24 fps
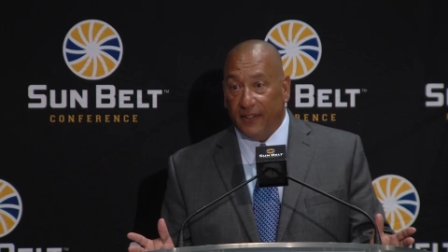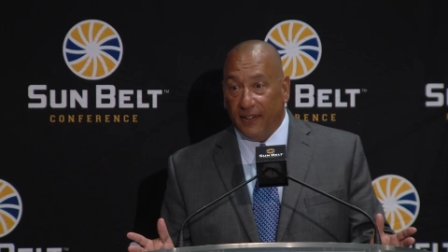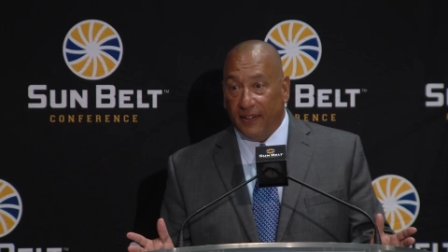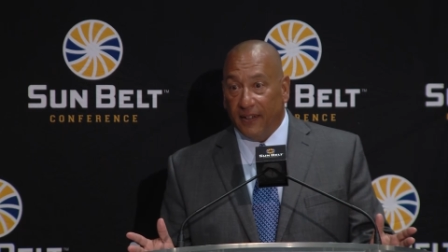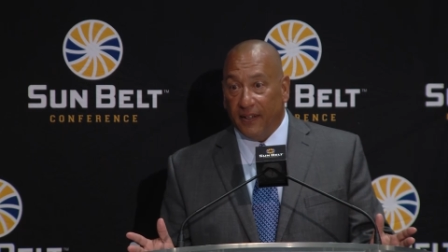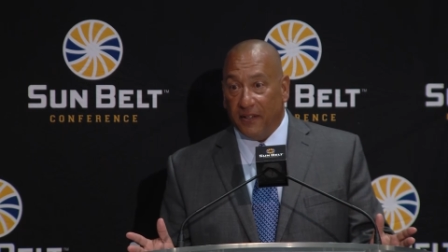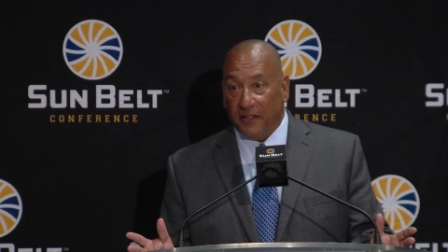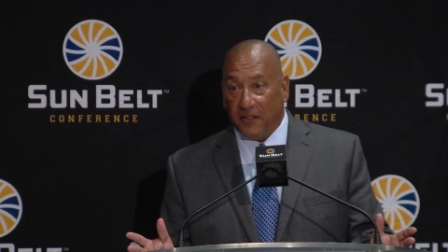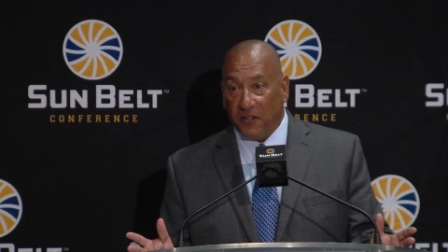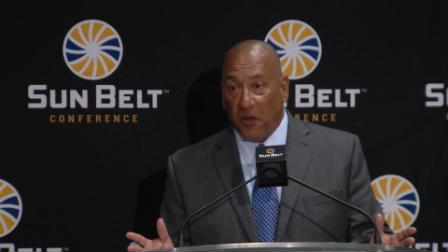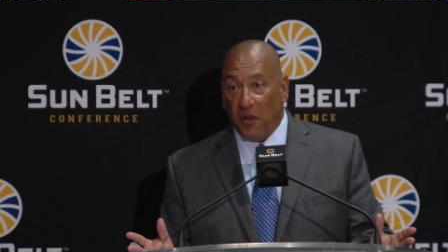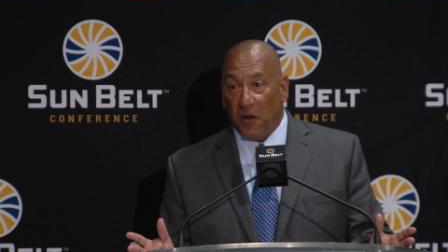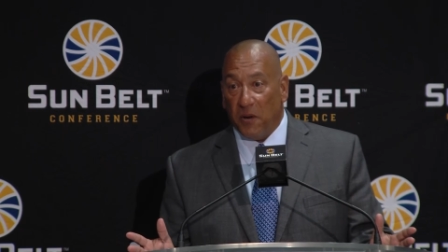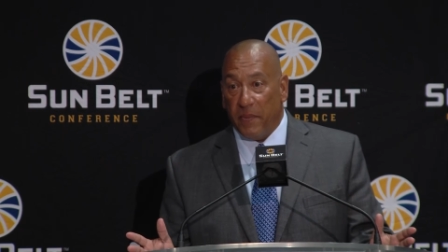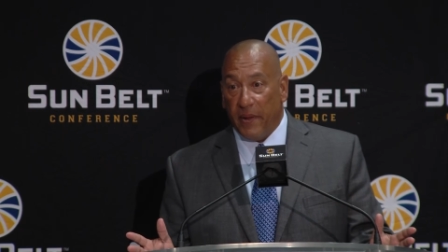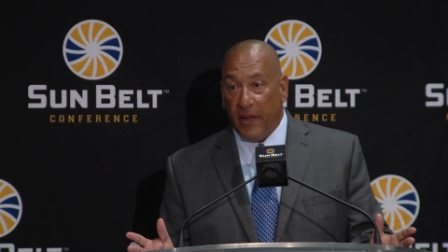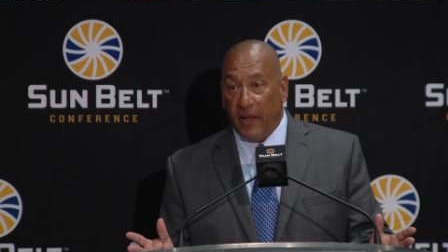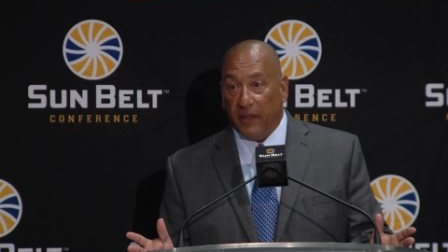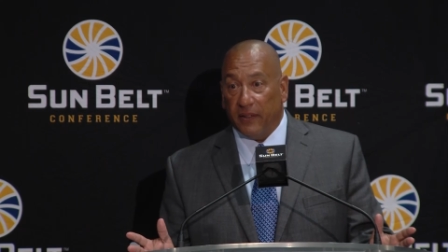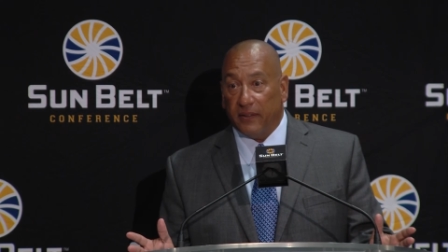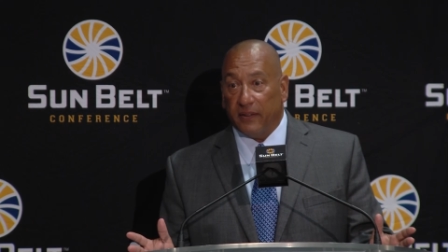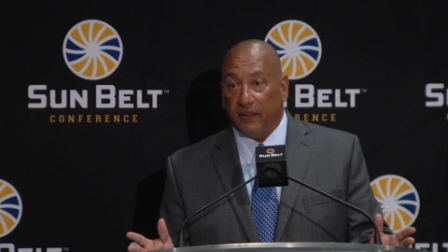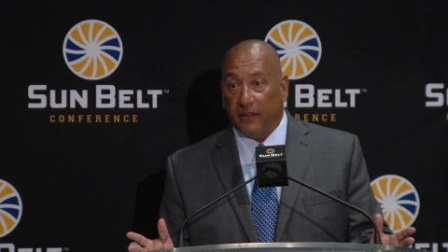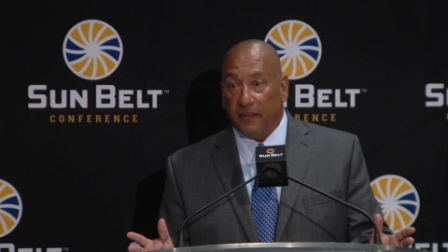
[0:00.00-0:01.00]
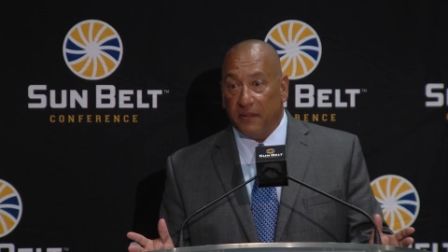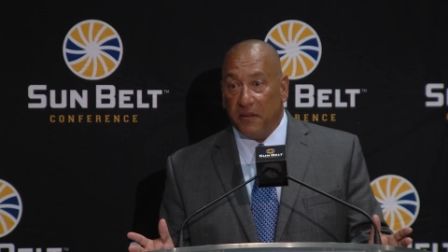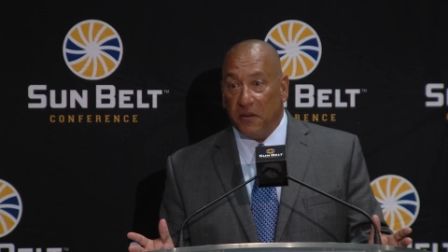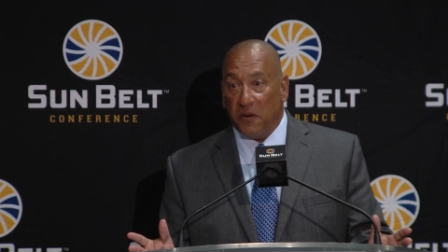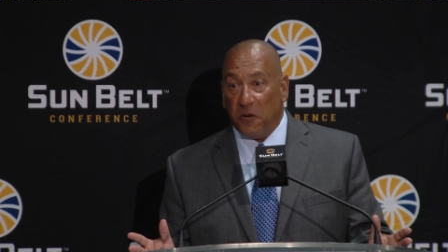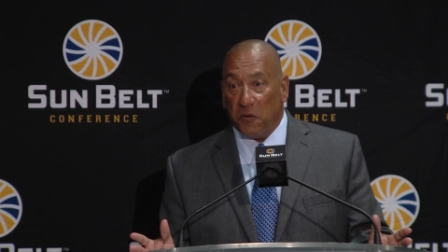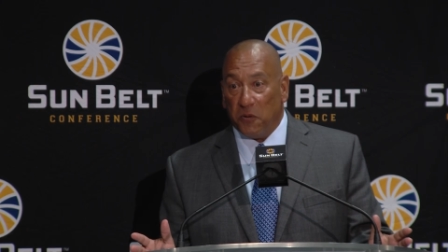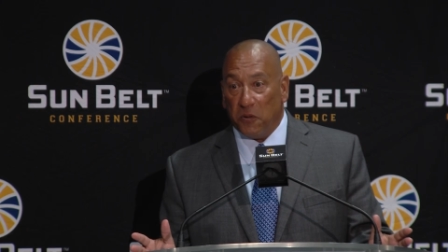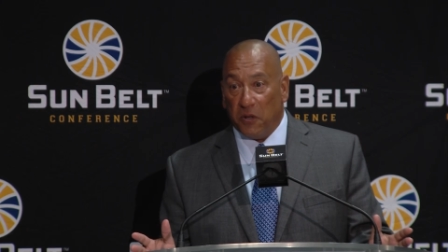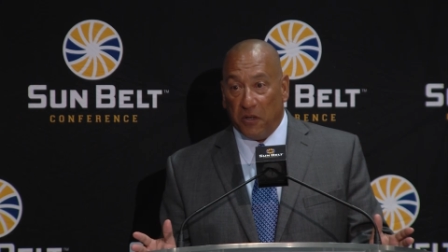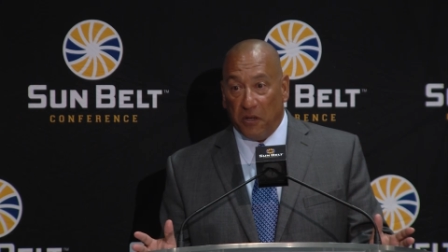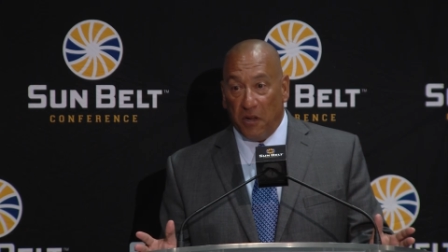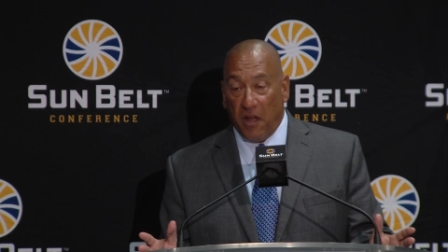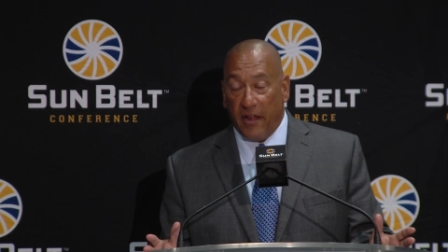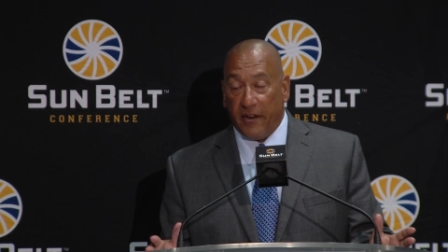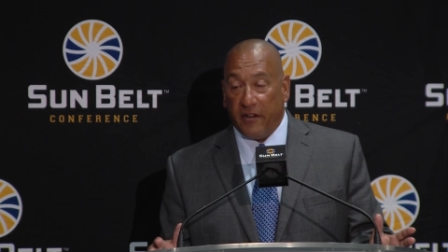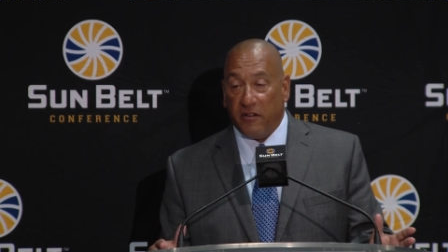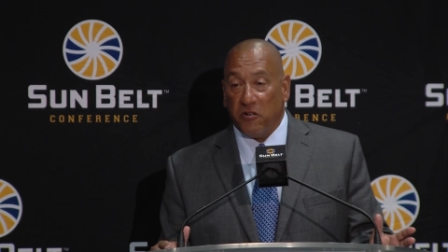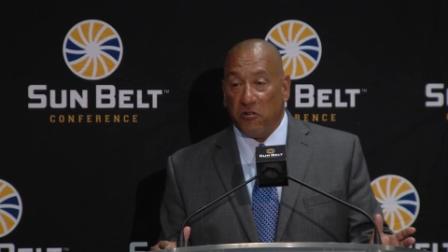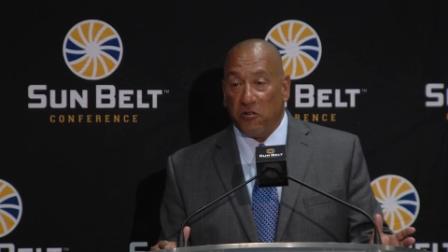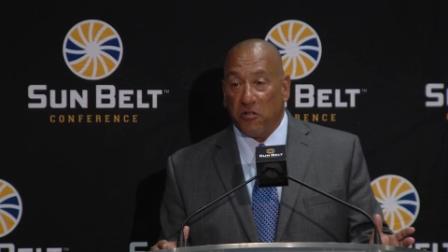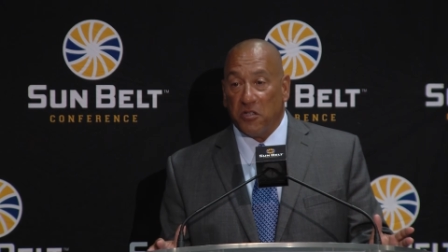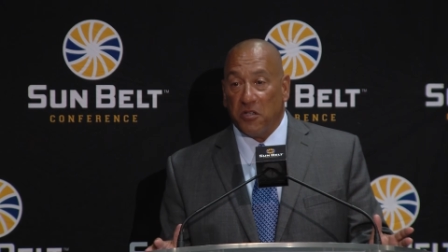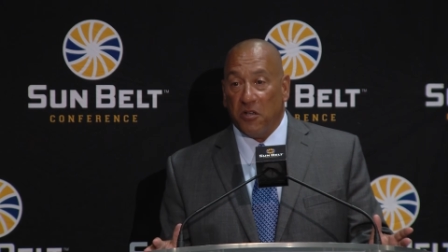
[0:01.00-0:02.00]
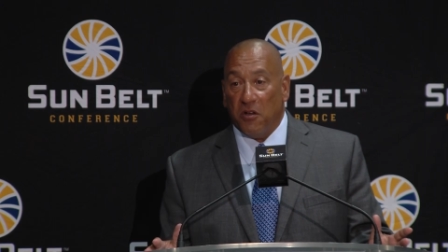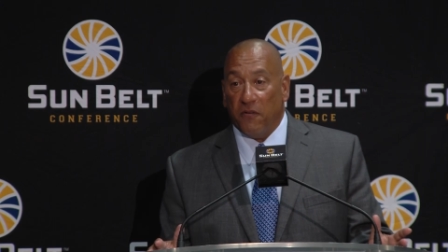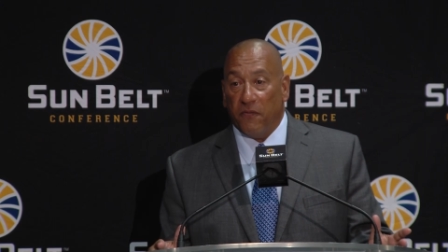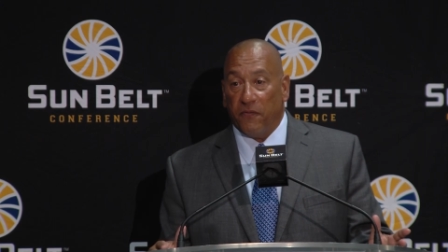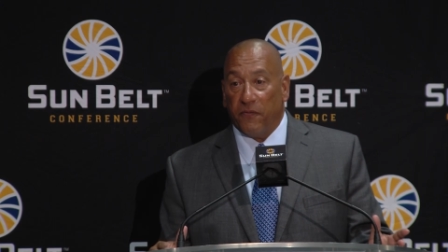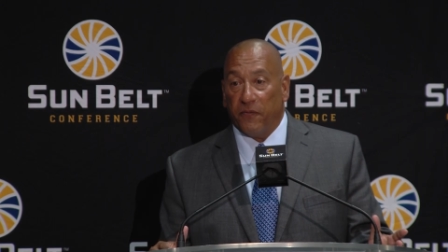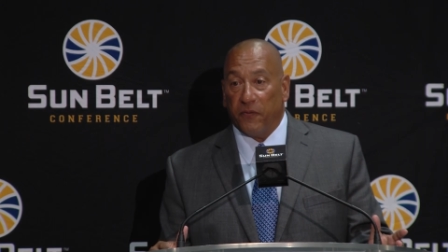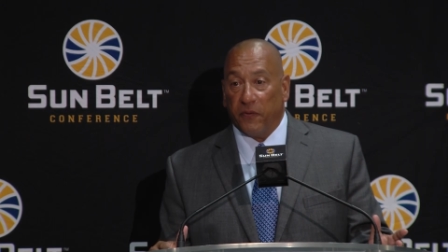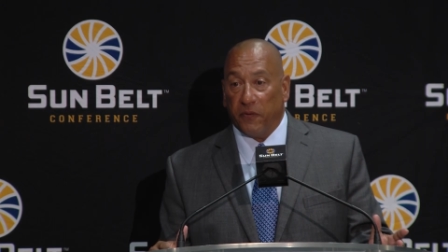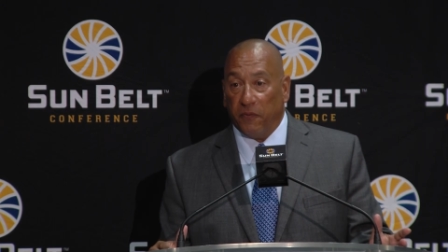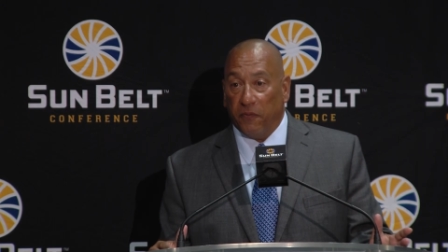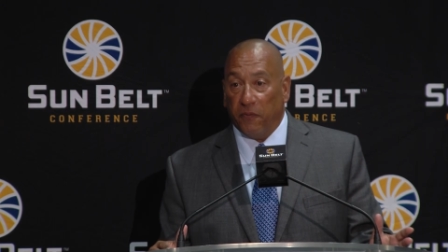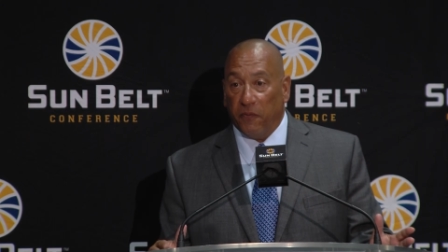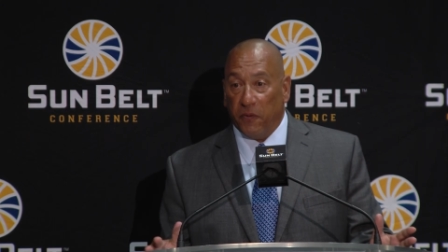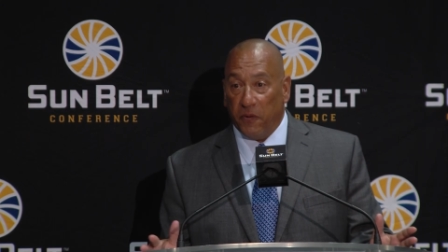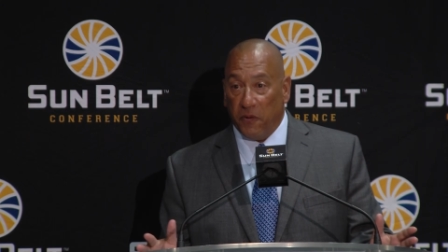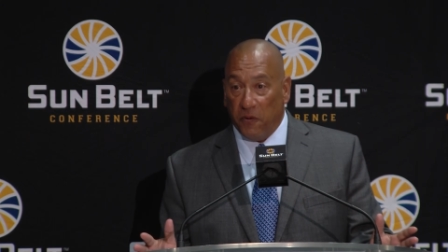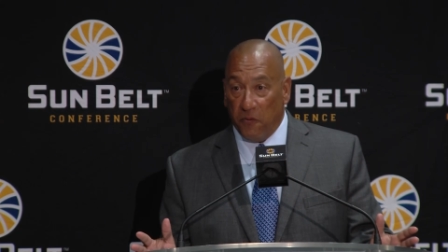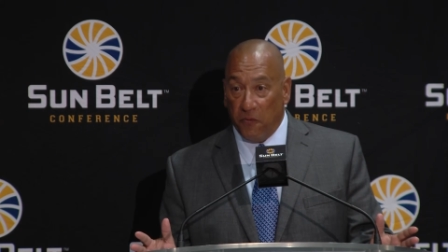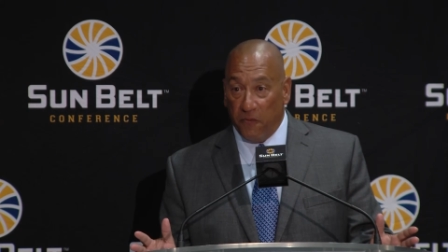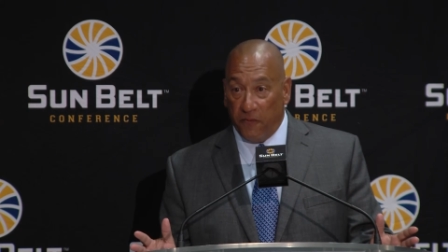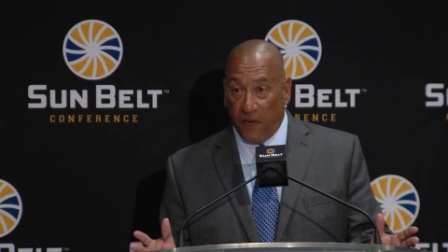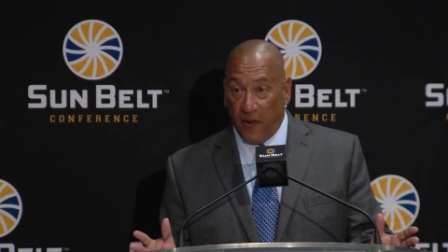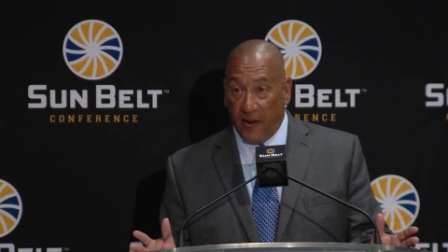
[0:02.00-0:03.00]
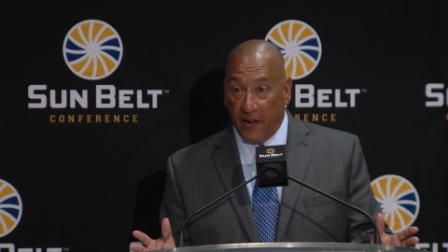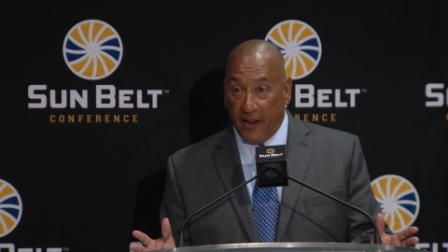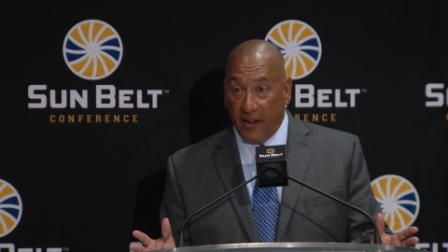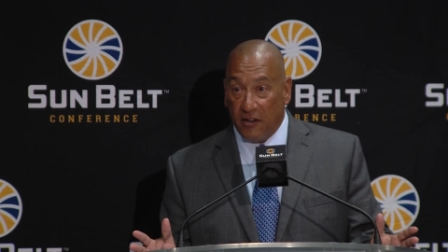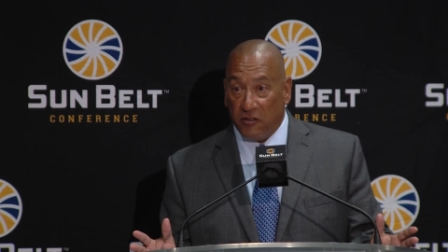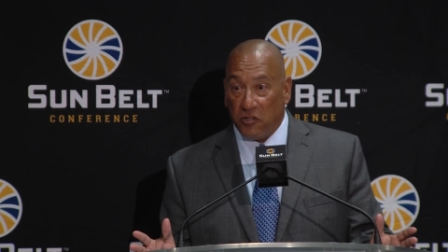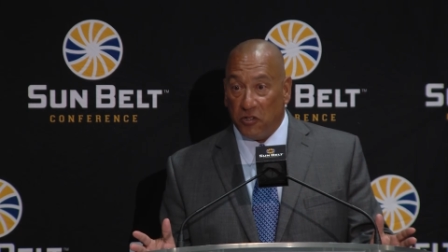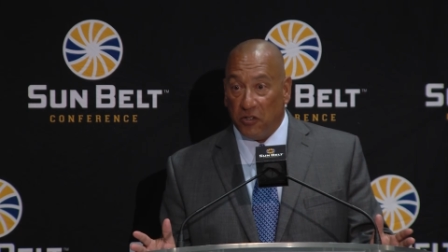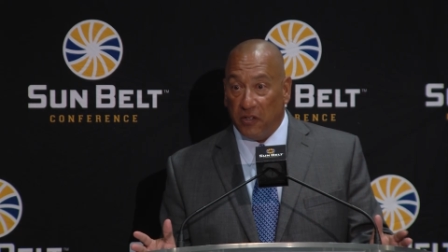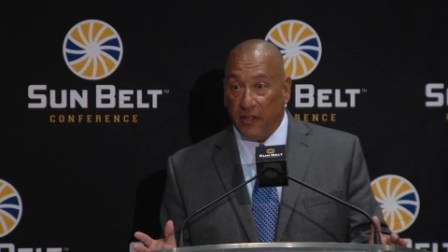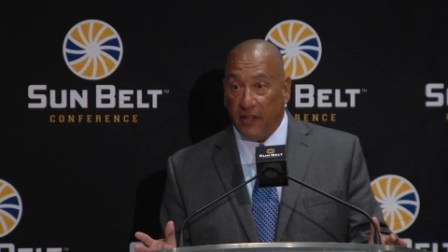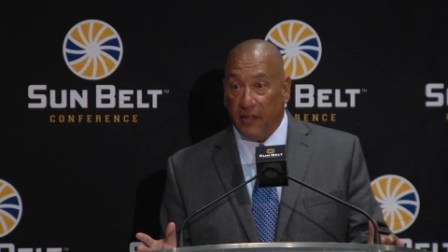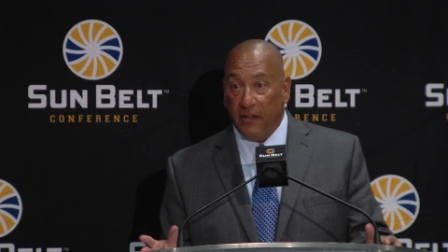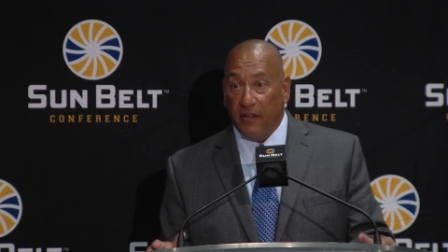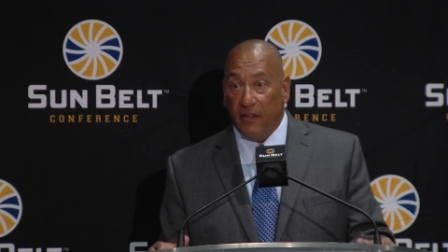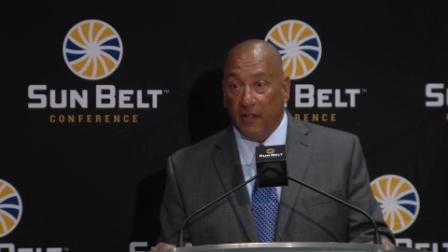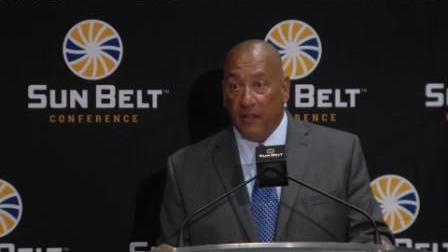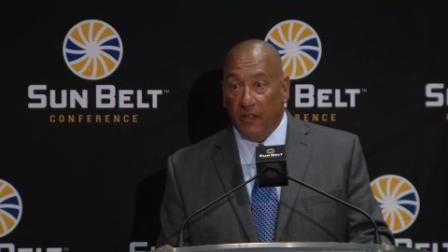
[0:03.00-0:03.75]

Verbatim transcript: it's all about, you know, aligning yourself, with, you know, financially.